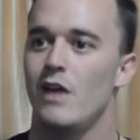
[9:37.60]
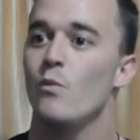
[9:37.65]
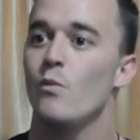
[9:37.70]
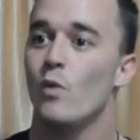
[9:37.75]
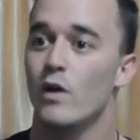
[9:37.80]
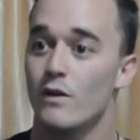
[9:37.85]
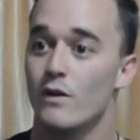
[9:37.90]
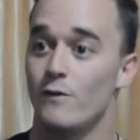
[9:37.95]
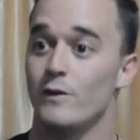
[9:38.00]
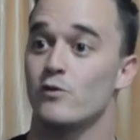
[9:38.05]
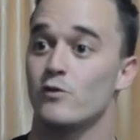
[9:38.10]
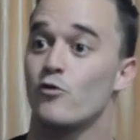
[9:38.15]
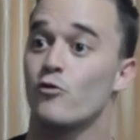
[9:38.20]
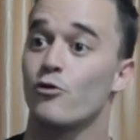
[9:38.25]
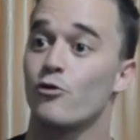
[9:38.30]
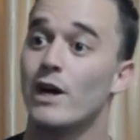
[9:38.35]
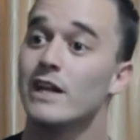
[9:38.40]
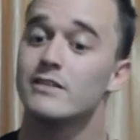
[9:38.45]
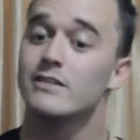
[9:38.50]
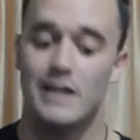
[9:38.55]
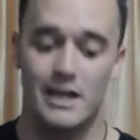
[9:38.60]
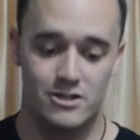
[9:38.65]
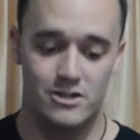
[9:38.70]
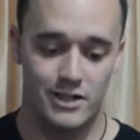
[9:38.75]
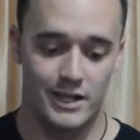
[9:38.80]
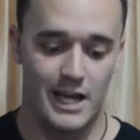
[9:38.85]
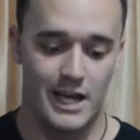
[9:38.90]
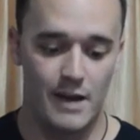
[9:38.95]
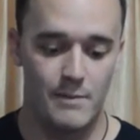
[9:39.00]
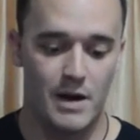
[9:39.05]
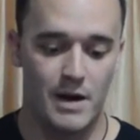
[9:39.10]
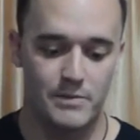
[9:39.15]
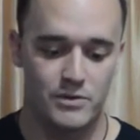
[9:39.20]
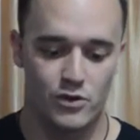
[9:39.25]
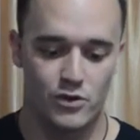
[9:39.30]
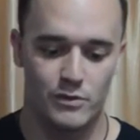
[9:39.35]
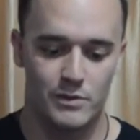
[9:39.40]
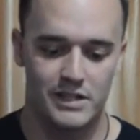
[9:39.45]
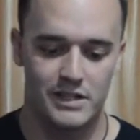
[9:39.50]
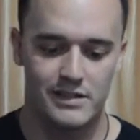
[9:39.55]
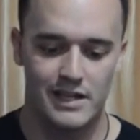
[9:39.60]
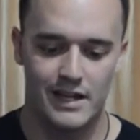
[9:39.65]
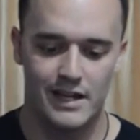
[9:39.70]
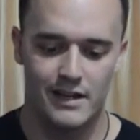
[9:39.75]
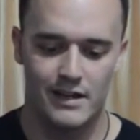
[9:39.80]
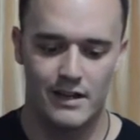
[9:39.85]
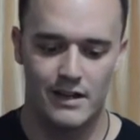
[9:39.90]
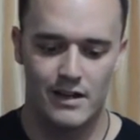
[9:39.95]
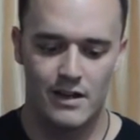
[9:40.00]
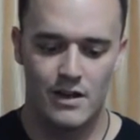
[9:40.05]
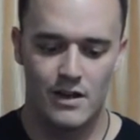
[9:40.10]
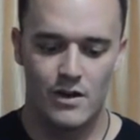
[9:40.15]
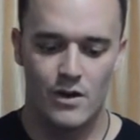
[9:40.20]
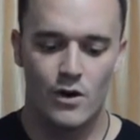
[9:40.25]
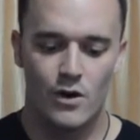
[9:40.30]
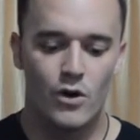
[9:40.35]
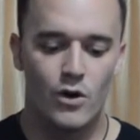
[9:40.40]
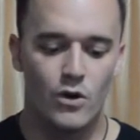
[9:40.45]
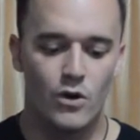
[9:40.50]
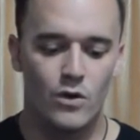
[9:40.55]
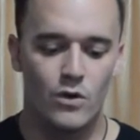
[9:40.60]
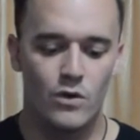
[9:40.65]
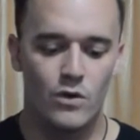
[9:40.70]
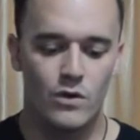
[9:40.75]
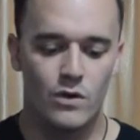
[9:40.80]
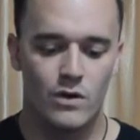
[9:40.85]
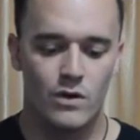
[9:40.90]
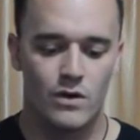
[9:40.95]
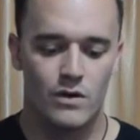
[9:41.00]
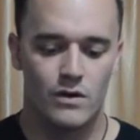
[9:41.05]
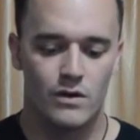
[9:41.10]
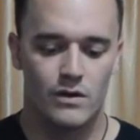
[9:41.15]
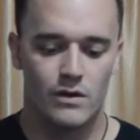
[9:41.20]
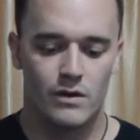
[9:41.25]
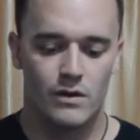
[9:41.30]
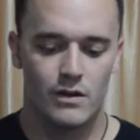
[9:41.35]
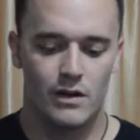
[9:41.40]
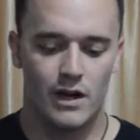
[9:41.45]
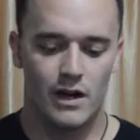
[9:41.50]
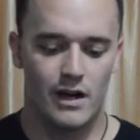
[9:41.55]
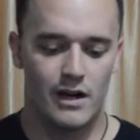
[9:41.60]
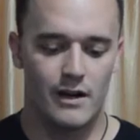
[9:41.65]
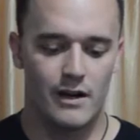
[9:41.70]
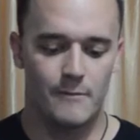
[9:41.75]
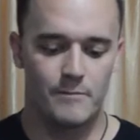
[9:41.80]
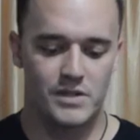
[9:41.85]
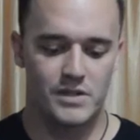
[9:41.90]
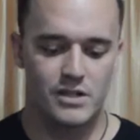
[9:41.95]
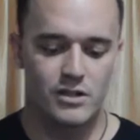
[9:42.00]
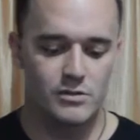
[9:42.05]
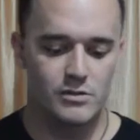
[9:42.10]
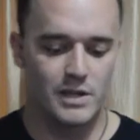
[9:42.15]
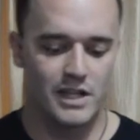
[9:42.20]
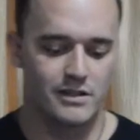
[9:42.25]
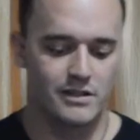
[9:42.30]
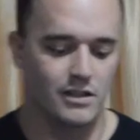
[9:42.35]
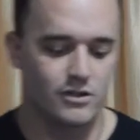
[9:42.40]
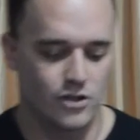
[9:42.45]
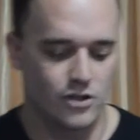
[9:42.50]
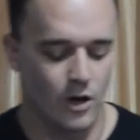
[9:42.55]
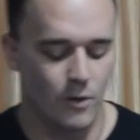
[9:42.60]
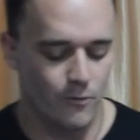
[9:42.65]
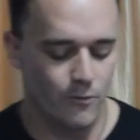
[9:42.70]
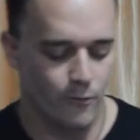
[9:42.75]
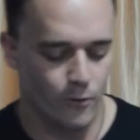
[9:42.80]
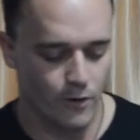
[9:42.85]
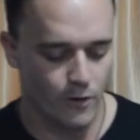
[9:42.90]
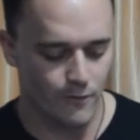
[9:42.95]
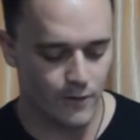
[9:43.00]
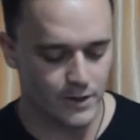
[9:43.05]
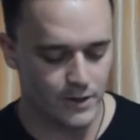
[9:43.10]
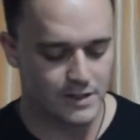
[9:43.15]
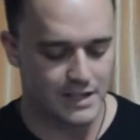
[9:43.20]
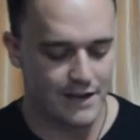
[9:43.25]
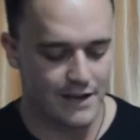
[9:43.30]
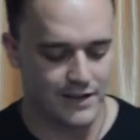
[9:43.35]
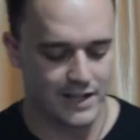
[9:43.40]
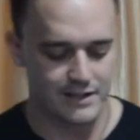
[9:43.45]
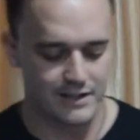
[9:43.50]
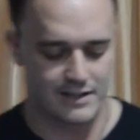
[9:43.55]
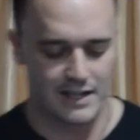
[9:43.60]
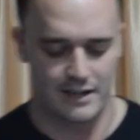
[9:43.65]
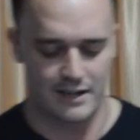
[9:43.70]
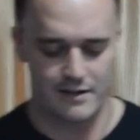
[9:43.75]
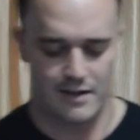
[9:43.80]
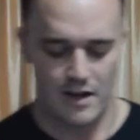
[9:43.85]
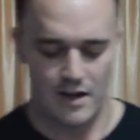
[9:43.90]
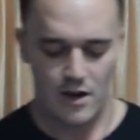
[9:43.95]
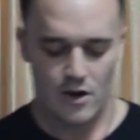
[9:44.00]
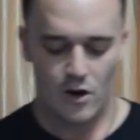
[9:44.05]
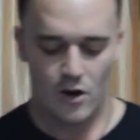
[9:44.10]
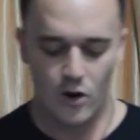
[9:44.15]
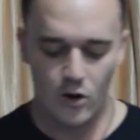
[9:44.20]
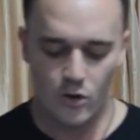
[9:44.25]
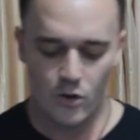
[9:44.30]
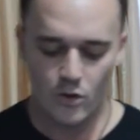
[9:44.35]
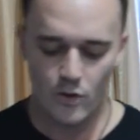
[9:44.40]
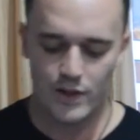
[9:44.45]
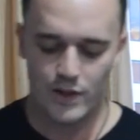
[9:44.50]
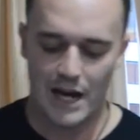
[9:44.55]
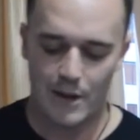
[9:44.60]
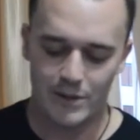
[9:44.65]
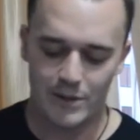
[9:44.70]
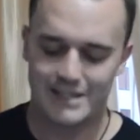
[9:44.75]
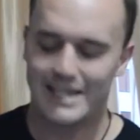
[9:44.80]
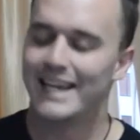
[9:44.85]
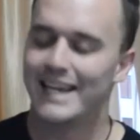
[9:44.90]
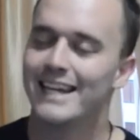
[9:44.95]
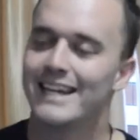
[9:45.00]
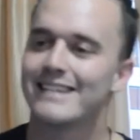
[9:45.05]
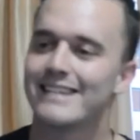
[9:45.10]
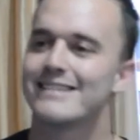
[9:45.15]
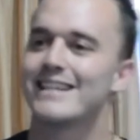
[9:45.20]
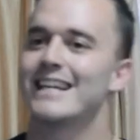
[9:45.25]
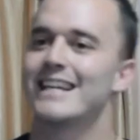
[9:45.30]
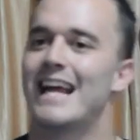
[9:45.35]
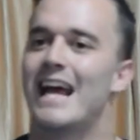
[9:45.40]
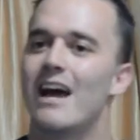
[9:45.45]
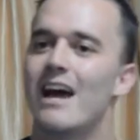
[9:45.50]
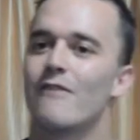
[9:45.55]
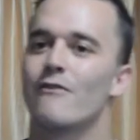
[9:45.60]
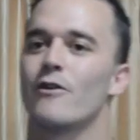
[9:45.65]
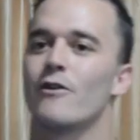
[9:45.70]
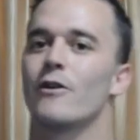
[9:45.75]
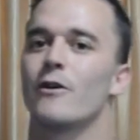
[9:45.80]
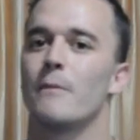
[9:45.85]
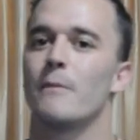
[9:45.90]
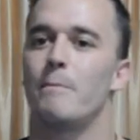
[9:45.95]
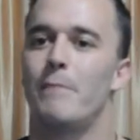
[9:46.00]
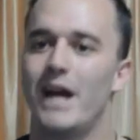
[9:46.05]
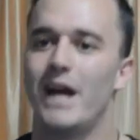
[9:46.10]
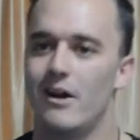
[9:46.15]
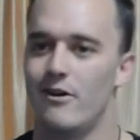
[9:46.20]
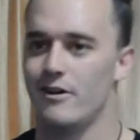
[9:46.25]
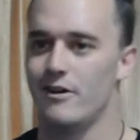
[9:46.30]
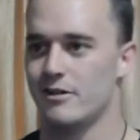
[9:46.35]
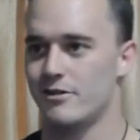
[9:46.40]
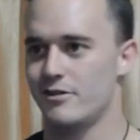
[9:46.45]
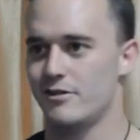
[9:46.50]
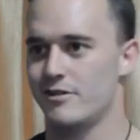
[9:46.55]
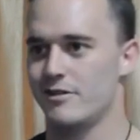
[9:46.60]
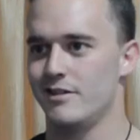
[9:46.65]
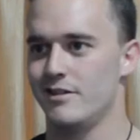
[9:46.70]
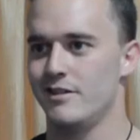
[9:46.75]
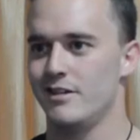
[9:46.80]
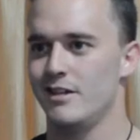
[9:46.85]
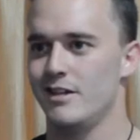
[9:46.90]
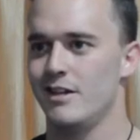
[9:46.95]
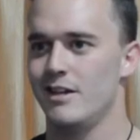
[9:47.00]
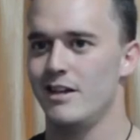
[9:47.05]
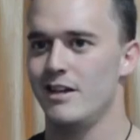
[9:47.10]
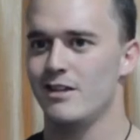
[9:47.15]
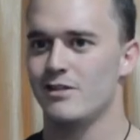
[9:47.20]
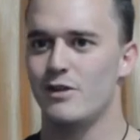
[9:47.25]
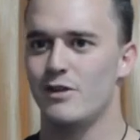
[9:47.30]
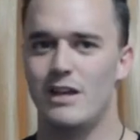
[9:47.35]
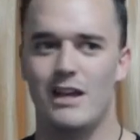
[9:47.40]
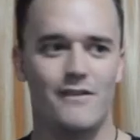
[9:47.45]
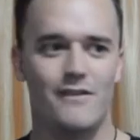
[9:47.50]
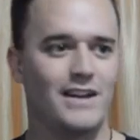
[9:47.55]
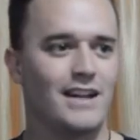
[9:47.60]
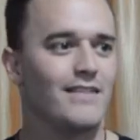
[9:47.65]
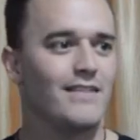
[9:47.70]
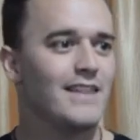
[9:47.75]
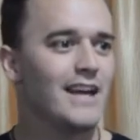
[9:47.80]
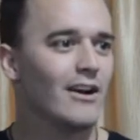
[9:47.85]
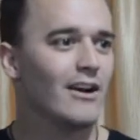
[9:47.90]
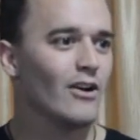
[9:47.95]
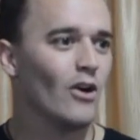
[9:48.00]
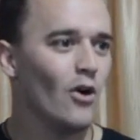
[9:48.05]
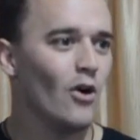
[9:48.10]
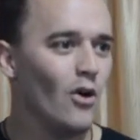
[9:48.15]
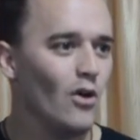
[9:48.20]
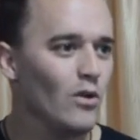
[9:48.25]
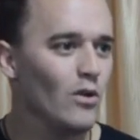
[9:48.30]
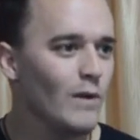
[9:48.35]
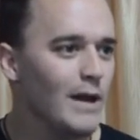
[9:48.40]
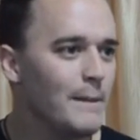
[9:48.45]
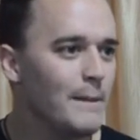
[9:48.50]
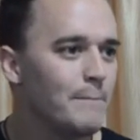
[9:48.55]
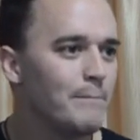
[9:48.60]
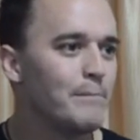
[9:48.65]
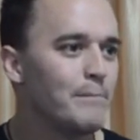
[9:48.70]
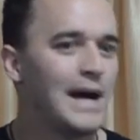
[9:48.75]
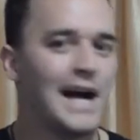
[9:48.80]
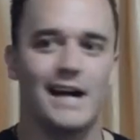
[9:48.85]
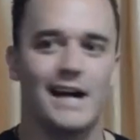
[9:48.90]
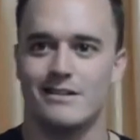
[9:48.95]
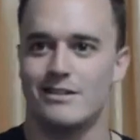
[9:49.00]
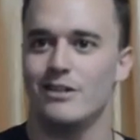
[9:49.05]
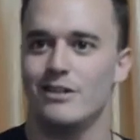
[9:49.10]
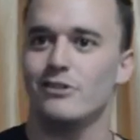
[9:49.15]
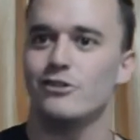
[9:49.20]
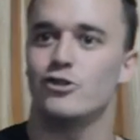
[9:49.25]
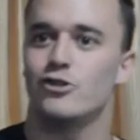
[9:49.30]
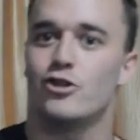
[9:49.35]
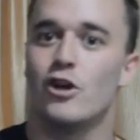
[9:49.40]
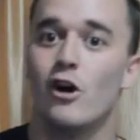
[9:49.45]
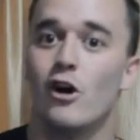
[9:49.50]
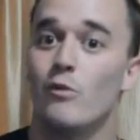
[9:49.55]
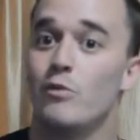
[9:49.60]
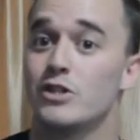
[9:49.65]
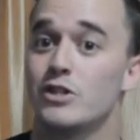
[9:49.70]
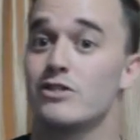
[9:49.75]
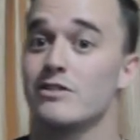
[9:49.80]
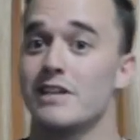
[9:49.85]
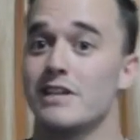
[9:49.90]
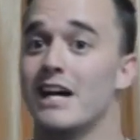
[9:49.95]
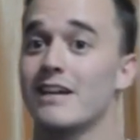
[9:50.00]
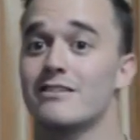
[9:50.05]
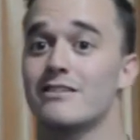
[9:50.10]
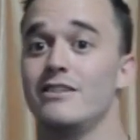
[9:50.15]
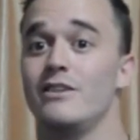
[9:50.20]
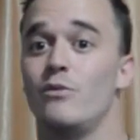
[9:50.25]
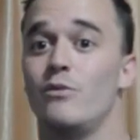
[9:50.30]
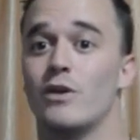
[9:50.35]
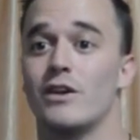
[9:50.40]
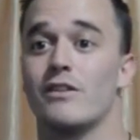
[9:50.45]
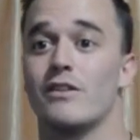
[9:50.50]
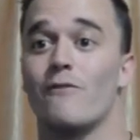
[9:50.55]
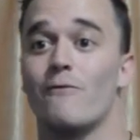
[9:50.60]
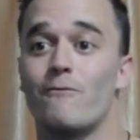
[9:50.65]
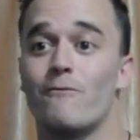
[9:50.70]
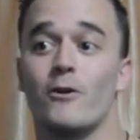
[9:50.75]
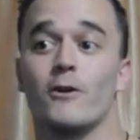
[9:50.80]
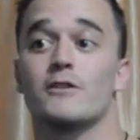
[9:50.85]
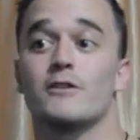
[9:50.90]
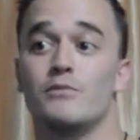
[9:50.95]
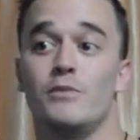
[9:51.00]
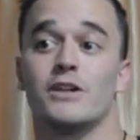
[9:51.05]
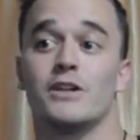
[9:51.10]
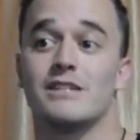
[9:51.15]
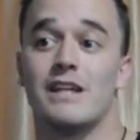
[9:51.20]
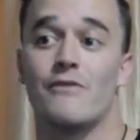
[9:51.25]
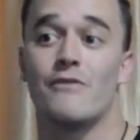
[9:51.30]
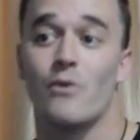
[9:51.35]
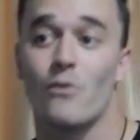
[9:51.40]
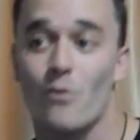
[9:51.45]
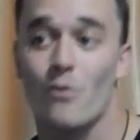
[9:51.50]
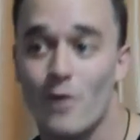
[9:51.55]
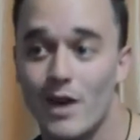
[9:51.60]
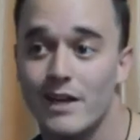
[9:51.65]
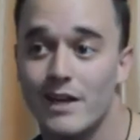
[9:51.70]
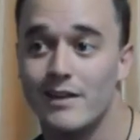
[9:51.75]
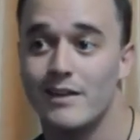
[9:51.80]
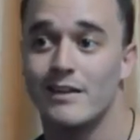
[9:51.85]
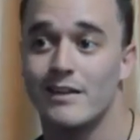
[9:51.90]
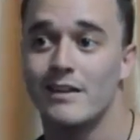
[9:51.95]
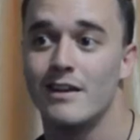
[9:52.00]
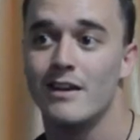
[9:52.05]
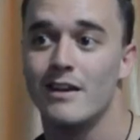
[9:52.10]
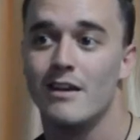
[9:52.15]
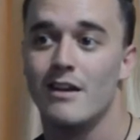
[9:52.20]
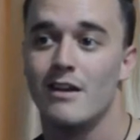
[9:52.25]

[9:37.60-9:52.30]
And one of his friends actually came up to him. He said, it's in Job 4, verse 7. It says, who that was innocent ever perished? So even in there, all the way back to Job, which is actually one of the first books ever written,